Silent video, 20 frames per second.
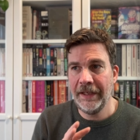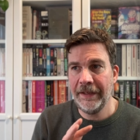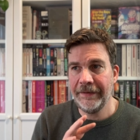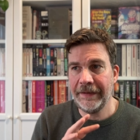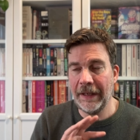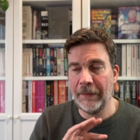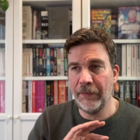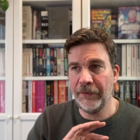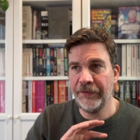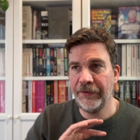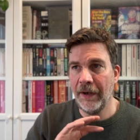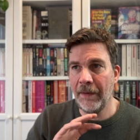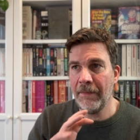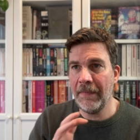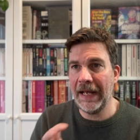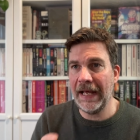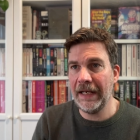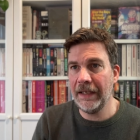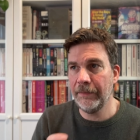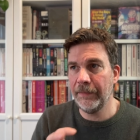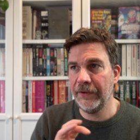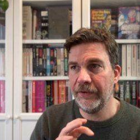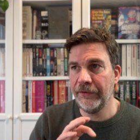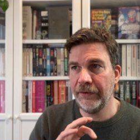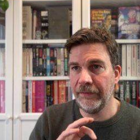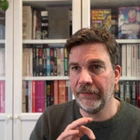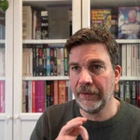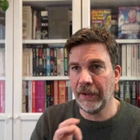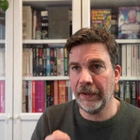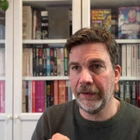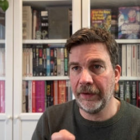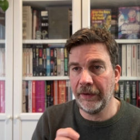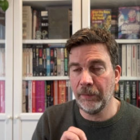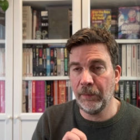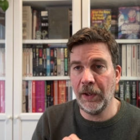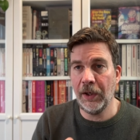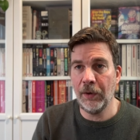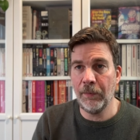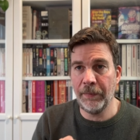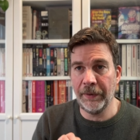There were some elements of kind of the
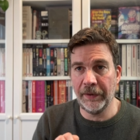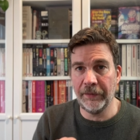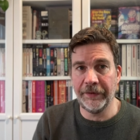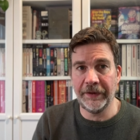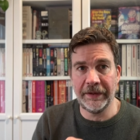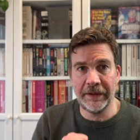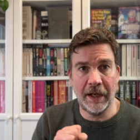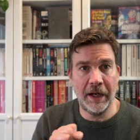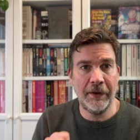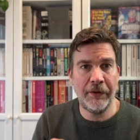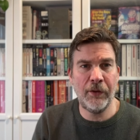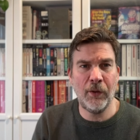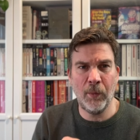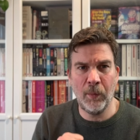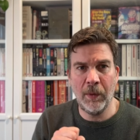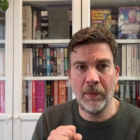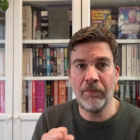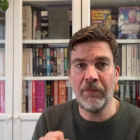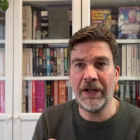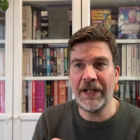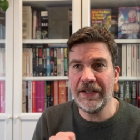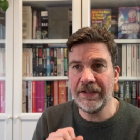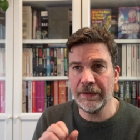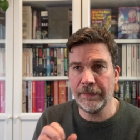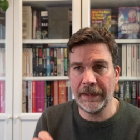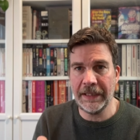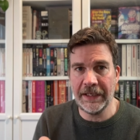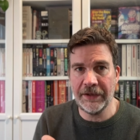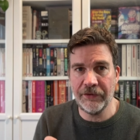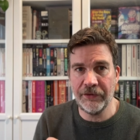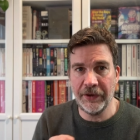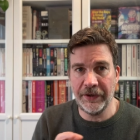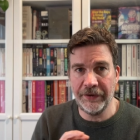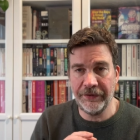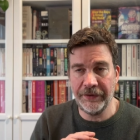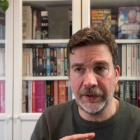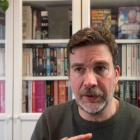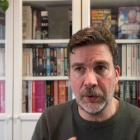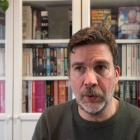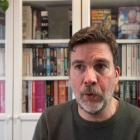world building that I thought were reasonably
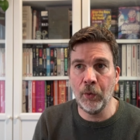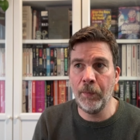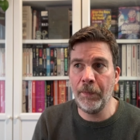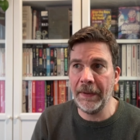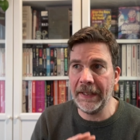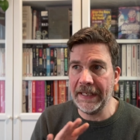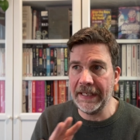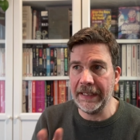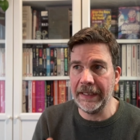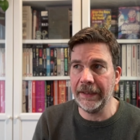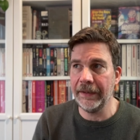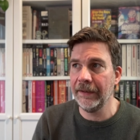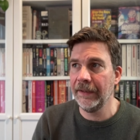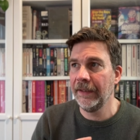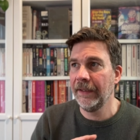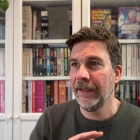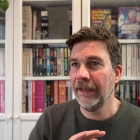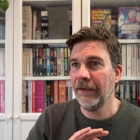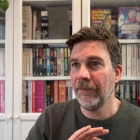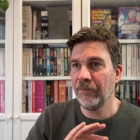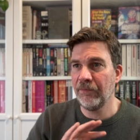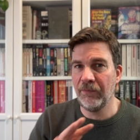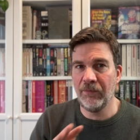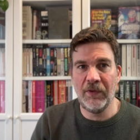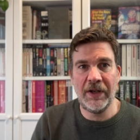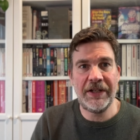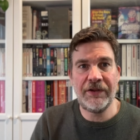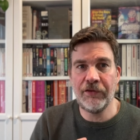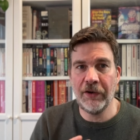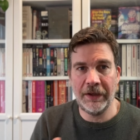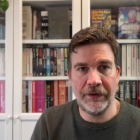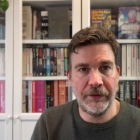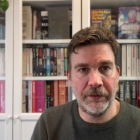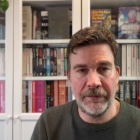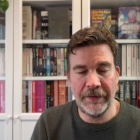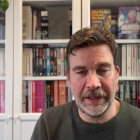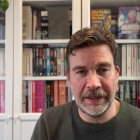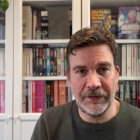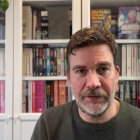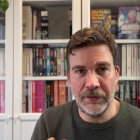interesting, albeit retreads of
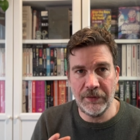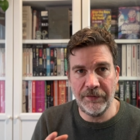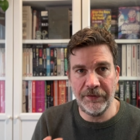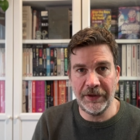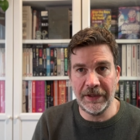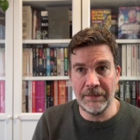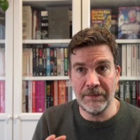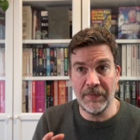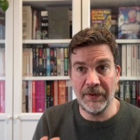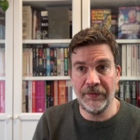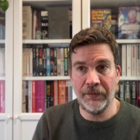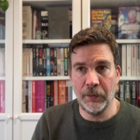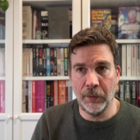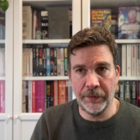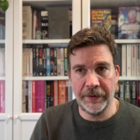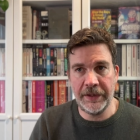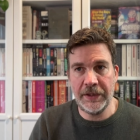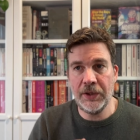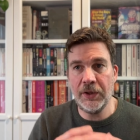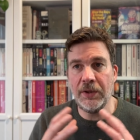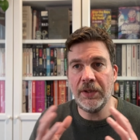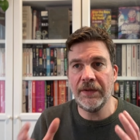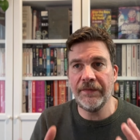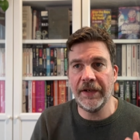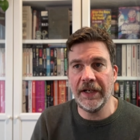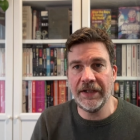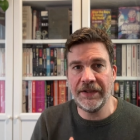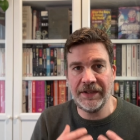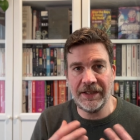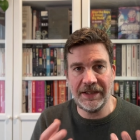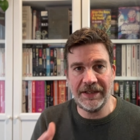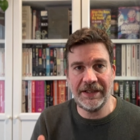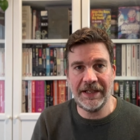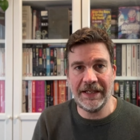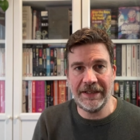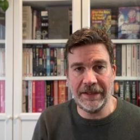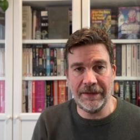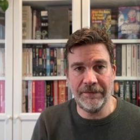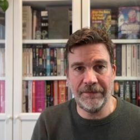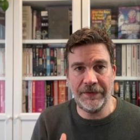things you've seen before. The universe it's
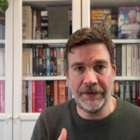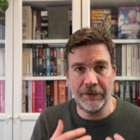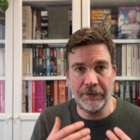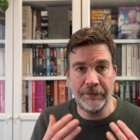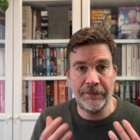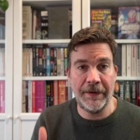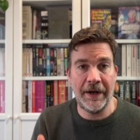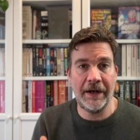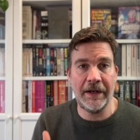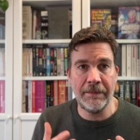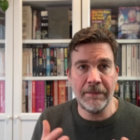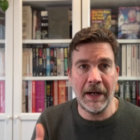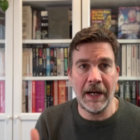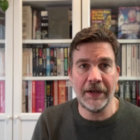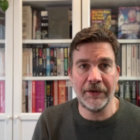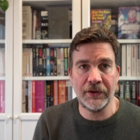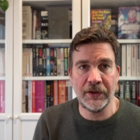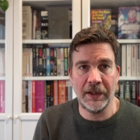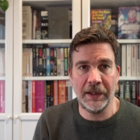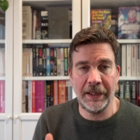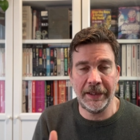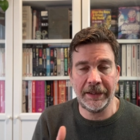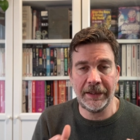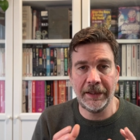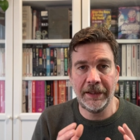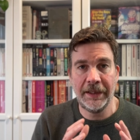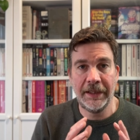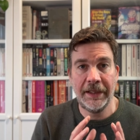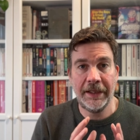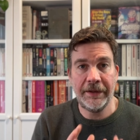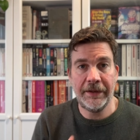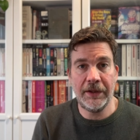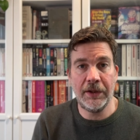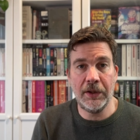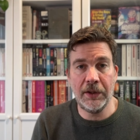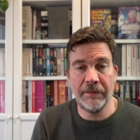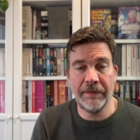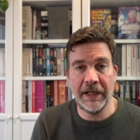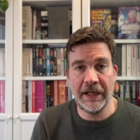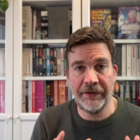set in feels very much like the
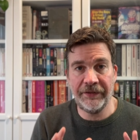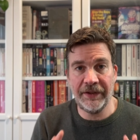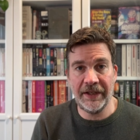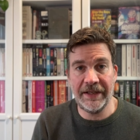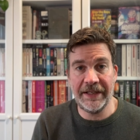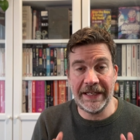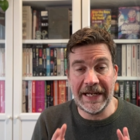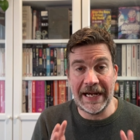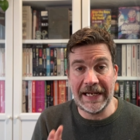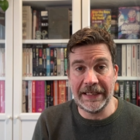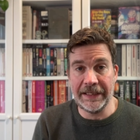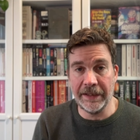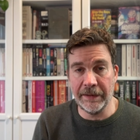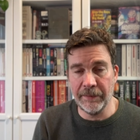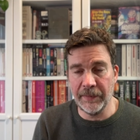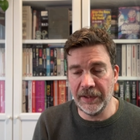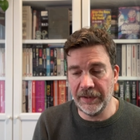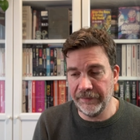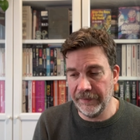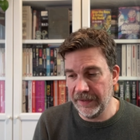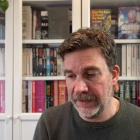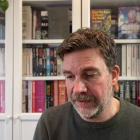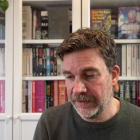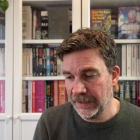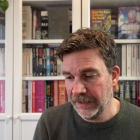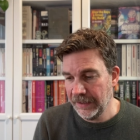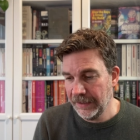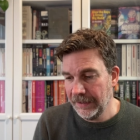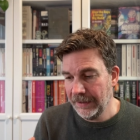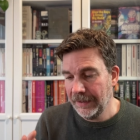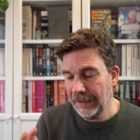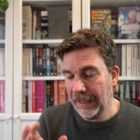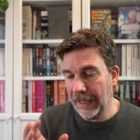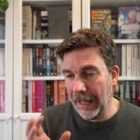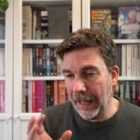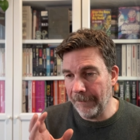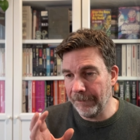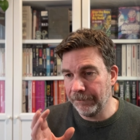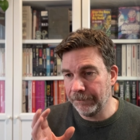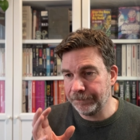universe in the Alien movies.
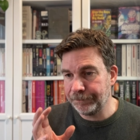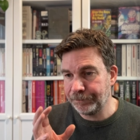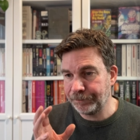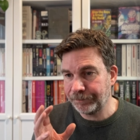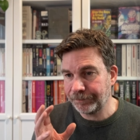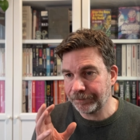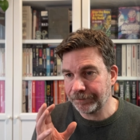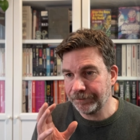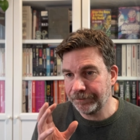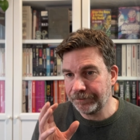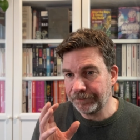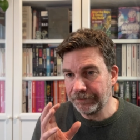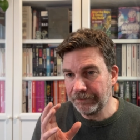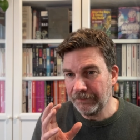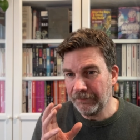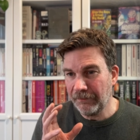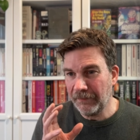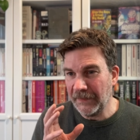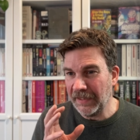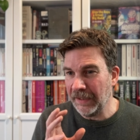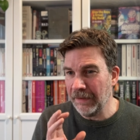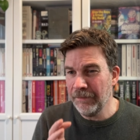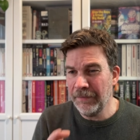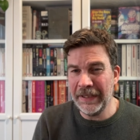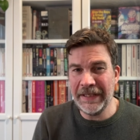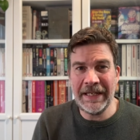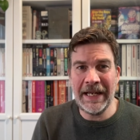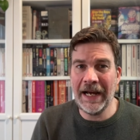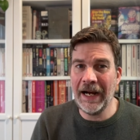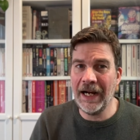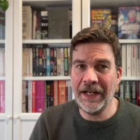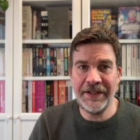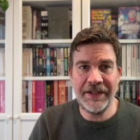But yeah, it